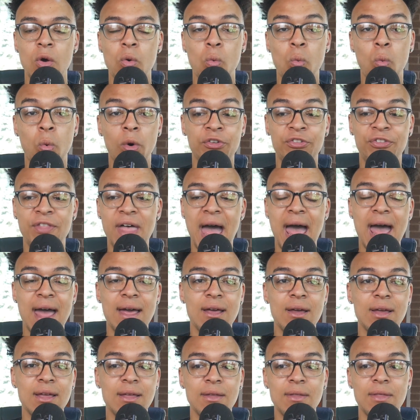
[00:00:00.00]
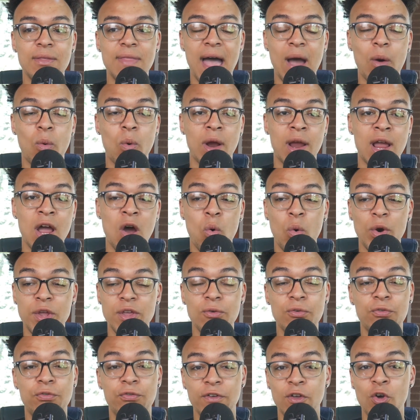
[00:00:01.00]
Was that workout where
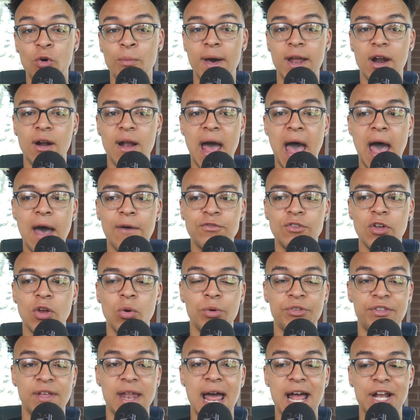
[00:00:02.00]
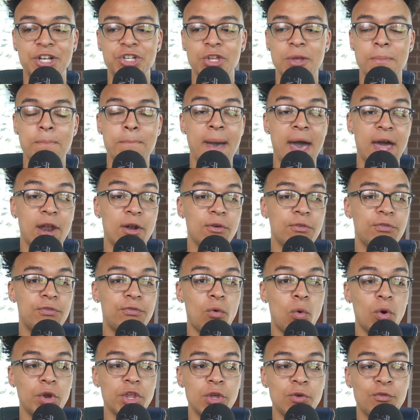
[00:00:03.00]
you feel better after, was that actually better
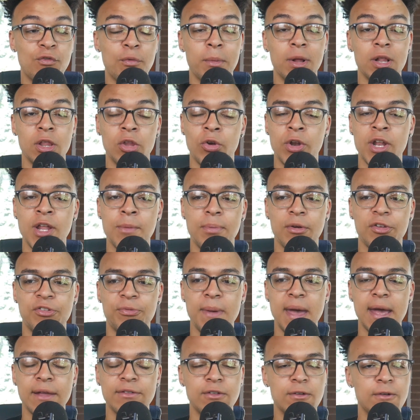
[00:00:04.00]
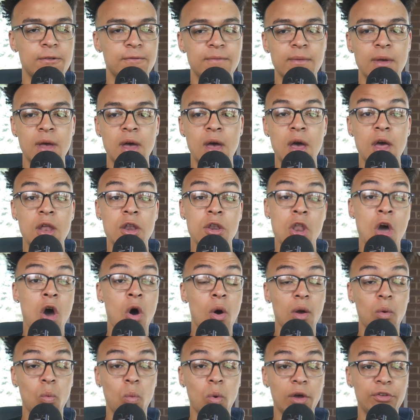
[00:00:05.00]
for you from a learning perspective? No,
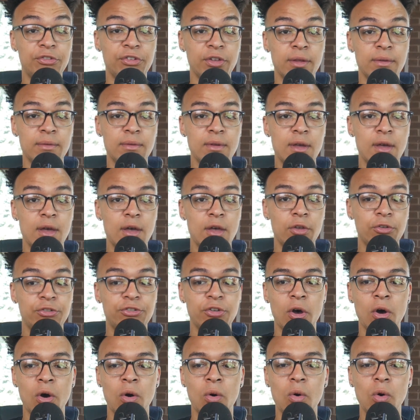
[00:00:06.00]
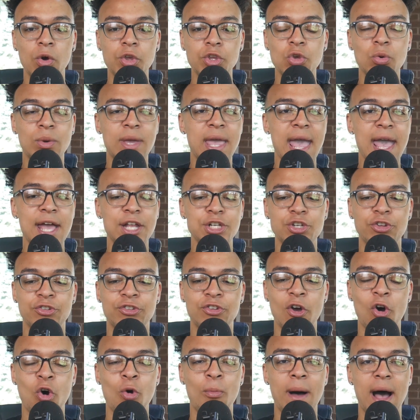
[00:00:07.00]
it wasn't. So you can't just
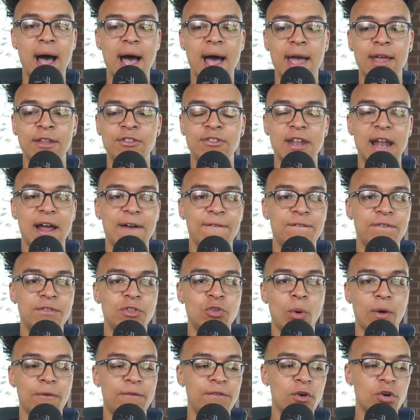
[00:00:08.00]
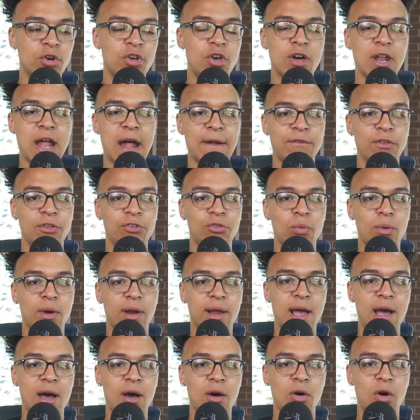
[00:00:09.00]
go by, do I feel good after this
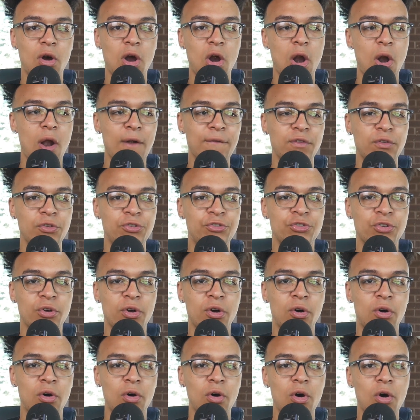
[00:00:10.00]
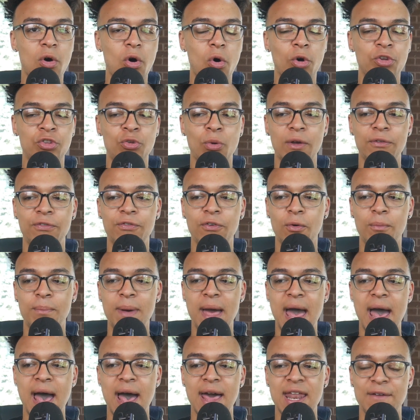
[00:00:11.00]
workout or after this drill, or do I feel
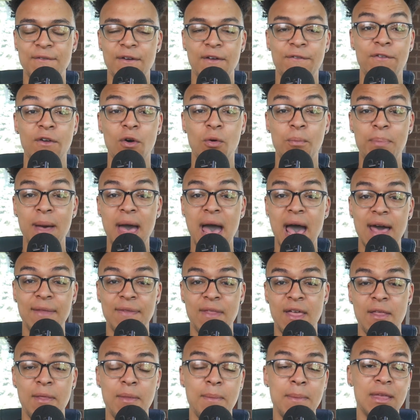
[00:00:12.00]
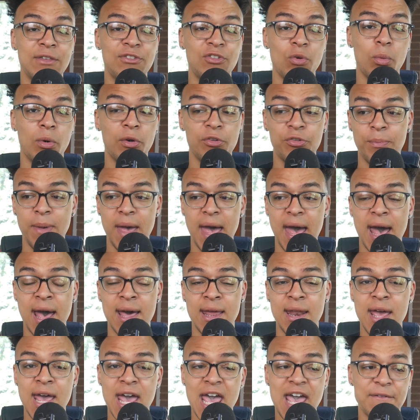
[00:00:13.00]
bad? If I feel bad, then it means it was
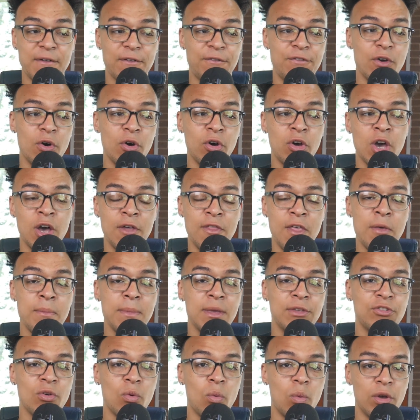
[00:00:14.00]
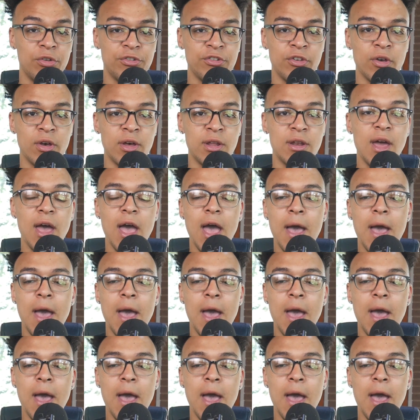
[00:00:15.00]
bad. If I feel good, then it means it was good.